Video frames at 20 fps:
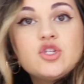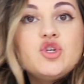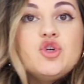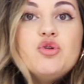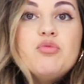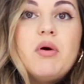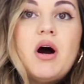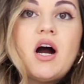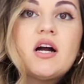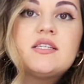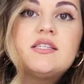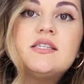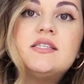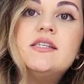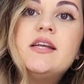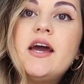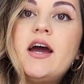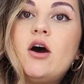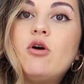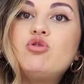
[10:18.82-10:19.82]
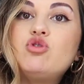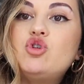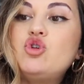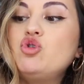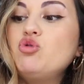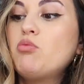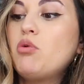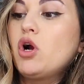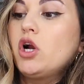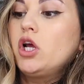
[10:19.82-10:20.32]
2 boxes down,
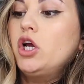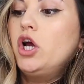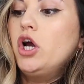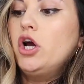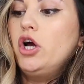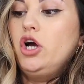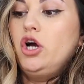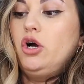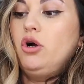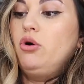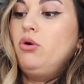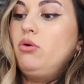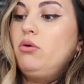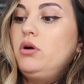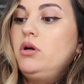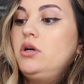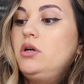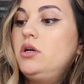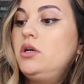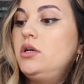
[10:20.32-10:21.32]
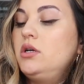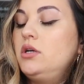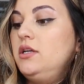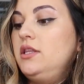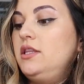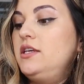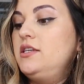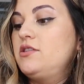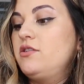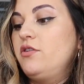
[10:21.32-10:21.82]
2 more to go.
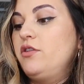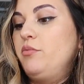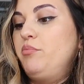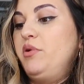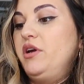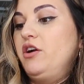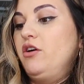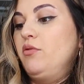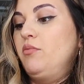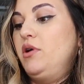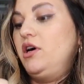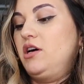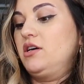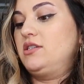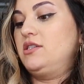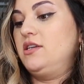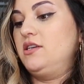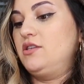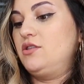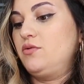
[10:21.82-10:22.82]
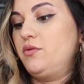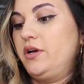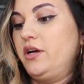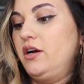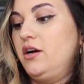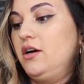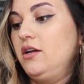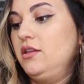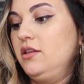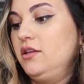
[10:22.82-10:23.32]
These are the bigger boxes, so I
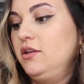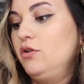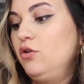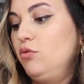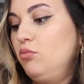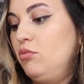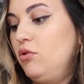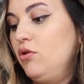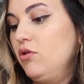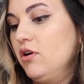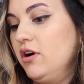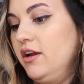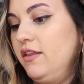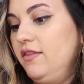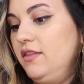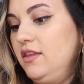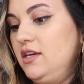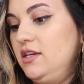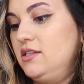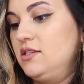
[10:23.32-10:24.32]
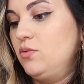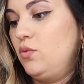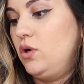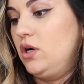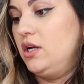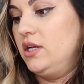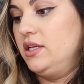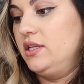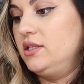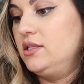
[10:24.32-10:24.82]
got a little more in these
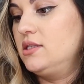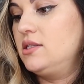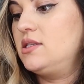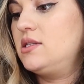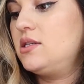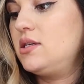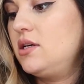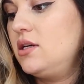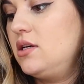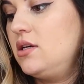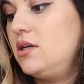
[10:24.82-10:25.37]
ones.